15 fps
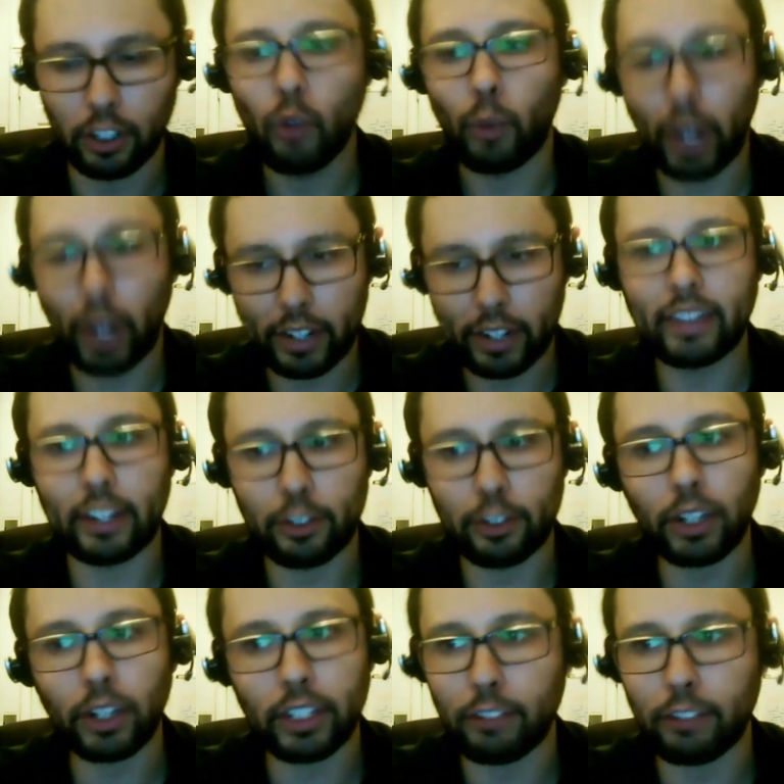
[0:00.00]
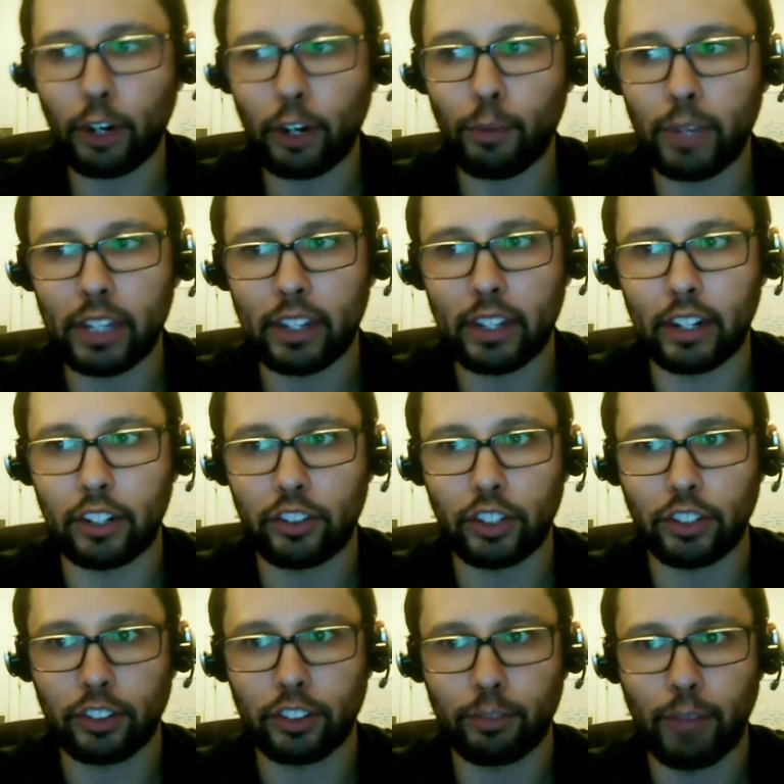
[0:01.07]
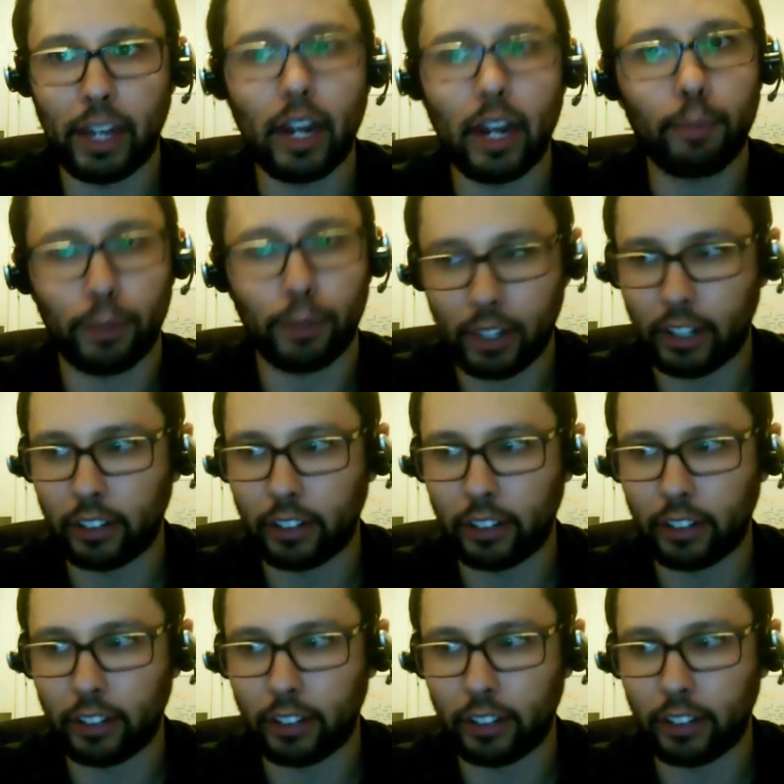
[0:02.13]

When I say that it's relative, I don't mean that it's just made up or that